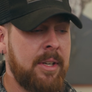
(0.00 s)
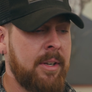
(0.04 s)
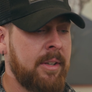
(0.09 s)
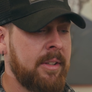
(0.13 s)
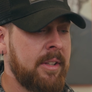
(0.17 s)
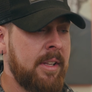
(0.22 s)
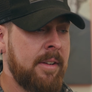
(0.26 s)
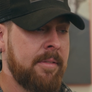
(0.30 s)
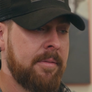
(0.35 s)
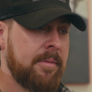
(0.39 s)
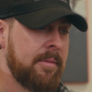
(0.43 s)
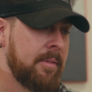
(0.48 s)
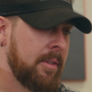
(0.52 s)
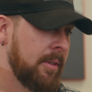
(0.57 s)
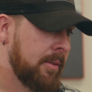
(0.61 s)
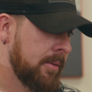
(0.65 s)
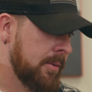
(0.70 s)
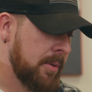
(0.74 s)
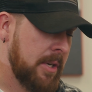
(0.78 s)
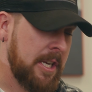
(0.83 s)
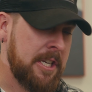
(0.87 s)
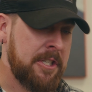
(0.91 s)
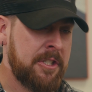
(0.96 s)
left the
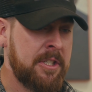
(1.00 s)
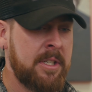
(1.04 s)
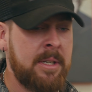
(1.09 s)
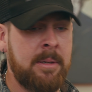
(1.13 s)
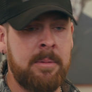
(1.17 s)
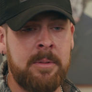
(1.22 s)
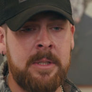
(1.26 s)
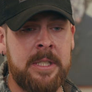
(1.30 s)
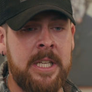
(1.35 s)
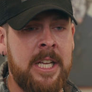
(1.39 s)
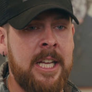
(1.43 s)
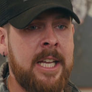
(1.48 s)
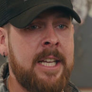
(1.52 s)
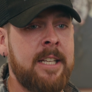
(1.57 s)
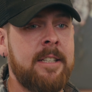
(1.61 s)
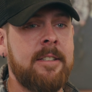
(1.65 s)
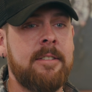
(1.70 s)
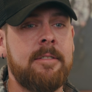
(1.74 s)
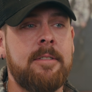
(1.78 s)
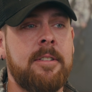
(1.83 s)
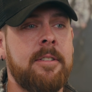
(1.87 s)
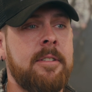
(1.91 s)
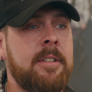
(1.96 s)
location I was
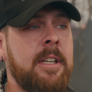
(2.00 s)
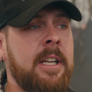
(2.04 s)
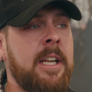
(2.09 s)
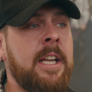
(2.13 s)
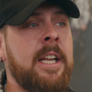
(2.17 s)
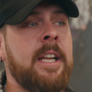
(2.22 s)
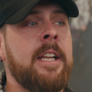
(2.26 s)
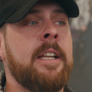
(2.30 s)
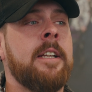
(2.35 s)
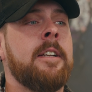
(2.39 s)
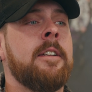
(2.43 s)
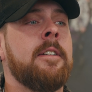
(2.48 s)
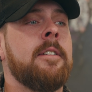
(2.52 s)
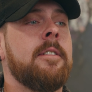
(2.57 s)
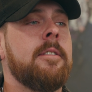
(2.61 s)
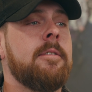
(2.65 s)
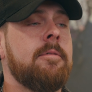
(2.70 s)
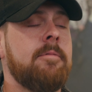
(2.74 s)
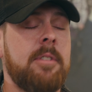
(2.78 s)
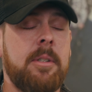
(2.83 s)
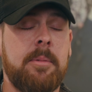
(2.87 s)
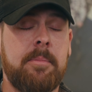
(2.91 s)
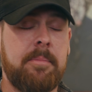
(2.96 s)
at and
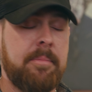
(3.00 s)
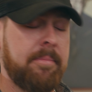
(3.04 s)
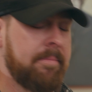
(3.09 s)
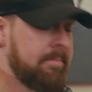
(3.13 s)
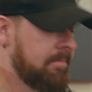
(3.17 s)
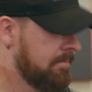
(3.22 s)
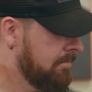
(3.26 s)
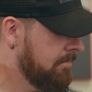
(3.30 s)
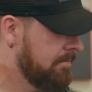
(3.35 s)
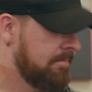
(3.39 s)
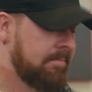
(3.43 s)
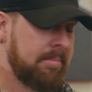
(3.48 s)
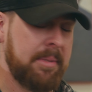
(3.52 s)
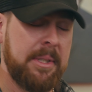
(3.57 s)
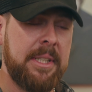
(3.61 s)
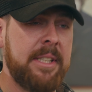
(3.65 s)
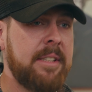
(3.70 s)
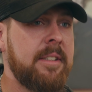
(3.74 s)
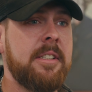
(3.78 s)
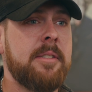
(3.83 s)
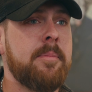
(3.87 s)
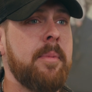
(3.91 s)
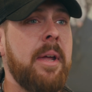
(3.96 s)

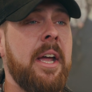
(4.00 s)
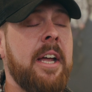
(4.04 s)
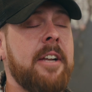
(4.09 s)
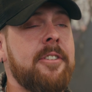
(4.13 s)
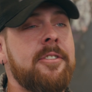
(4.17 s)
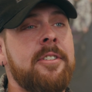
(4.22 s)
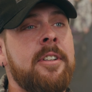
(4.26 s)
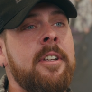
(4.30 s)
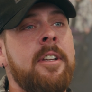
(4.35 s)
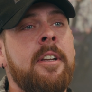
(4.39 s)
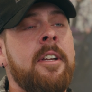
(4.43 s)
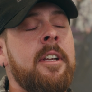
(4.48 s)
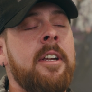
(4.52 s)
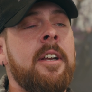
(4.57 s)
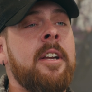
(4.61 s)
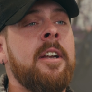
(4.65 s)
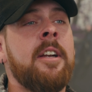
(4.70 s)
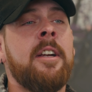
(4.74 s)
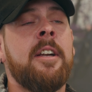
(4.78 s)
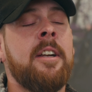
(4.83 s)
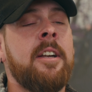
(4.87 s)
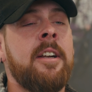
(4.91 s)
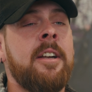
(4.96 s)
completely smashed,
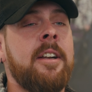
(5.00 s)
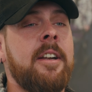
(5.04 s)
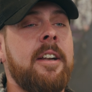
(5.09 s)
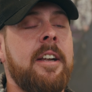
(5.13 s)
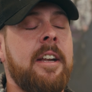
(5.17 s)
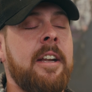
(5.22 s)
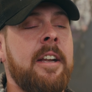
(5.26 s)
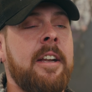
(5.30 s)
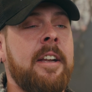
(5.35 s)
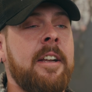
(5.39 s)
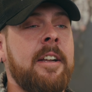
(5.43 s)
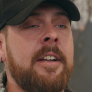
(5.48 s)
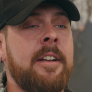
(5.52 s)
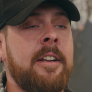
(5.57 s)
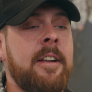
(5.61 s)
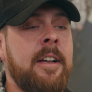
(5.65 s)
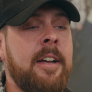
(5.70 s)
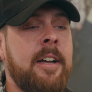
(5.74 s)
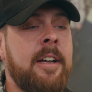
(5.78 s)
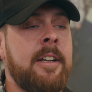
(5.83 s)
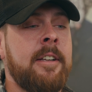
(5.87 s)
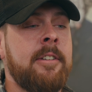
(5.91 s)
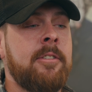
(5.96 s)
and
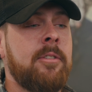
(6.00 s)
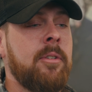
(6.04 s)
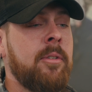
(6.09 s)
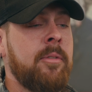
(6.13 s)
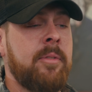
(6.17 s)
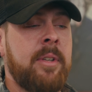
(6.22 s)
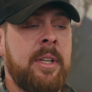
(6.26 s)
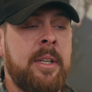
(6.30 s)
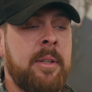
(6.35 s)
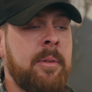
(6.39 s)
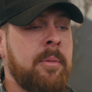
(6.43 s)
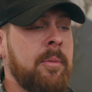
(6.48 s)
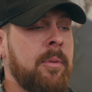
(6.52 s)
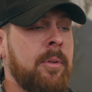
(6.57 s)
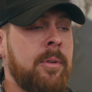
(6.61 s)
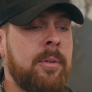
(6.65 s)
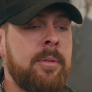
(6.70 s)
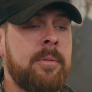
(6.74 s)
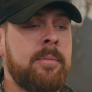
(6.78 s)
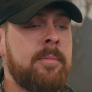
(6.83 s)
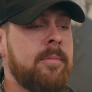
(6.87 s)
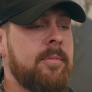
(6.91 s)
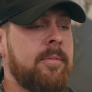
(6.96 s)
drove down the
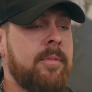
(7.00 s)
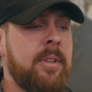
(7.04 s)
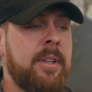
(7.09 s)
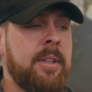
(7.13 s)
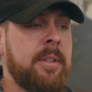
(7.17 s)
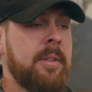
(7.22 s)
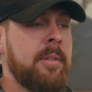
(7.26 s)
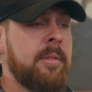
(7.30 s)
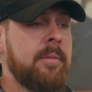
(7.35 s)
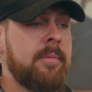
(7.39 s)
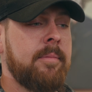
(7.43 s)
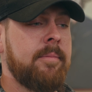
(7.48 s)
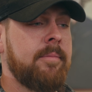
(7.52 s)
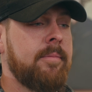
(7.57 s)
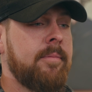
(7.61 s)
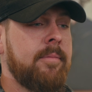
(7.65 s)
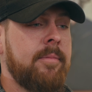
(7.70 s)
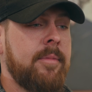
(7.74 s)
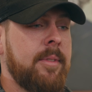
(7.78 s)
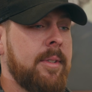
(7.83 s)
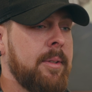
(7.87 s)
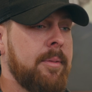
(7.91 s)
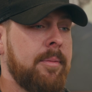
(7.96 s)
road, found
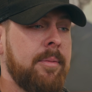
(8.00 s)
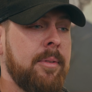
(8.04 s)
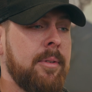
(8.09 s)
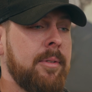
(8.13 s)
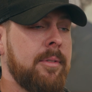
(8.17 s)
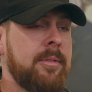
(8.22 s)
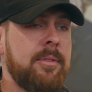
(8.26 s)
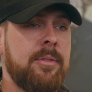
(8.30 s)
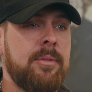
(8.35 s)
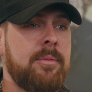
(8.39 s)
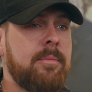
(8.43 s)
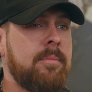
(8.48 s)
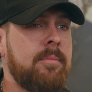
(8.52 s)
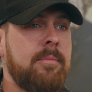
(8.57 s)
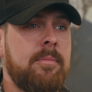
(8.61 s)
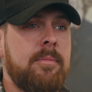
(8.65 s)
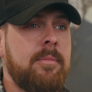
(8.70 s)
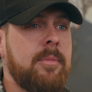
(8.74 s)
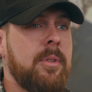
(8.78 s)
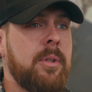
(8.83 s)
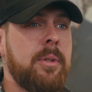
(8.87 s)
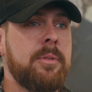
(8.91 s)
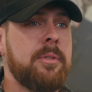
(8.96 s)
the first
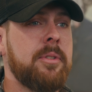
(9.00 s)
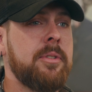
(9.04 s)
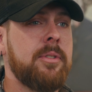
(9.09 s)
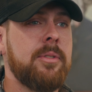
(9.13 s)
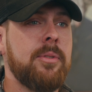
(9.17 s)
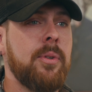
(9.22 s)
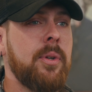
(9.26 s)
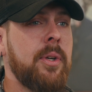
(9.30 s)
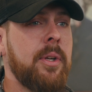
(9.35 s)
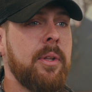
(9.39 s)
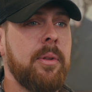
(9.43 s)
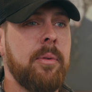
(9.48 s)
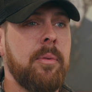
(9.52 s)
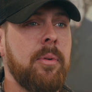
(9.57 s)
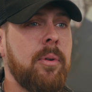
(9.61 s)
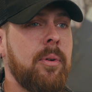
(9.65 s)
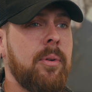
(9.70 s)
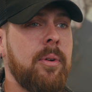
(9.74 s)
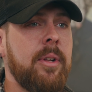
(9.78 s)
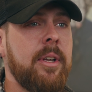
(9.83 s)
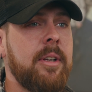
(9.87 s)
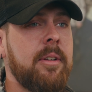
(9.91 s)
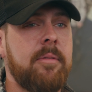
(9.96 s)
closest tree to the
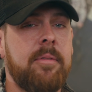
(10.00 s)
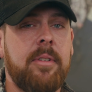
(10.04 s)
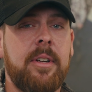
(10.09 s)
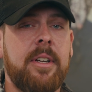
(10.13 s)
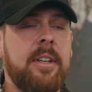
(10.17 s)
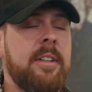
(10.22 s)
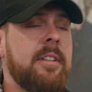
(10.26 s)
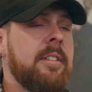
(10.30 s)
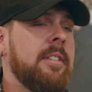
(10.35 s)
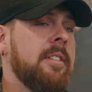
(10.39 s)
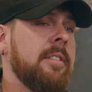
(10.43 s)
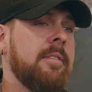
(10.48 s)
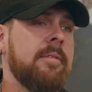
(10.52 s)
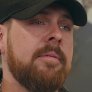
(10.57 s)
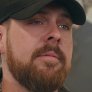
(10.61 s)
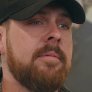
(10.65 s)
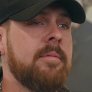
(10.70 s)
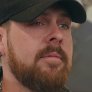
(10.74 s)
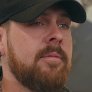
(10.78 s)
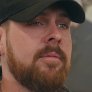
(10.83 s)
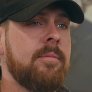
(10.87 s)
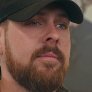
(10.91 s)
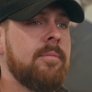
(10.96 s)
road I could find, and
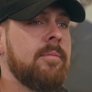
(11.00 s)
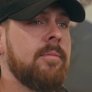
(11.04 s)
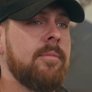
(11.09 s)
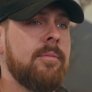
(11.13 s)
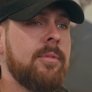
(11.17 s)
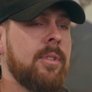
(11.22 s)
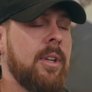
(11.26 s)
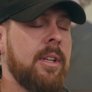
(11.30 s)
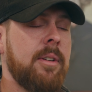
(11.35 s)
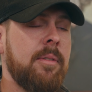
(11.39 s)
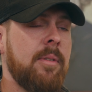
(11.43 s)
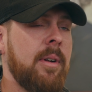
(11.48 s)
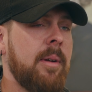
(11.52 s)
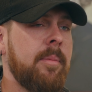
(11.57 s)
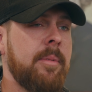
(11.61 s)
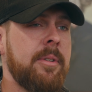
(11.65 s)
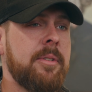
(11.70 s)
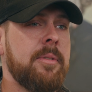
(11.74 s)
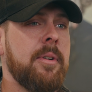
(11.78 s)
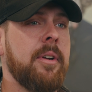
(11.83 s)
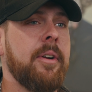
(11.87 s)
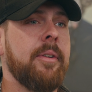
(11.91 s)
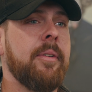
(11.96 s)
tried to wrap my
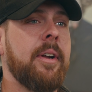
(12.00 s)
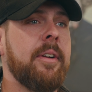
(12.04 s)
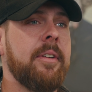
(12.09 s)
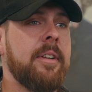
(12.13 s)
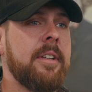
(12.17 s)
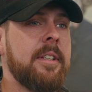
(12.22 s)
truck around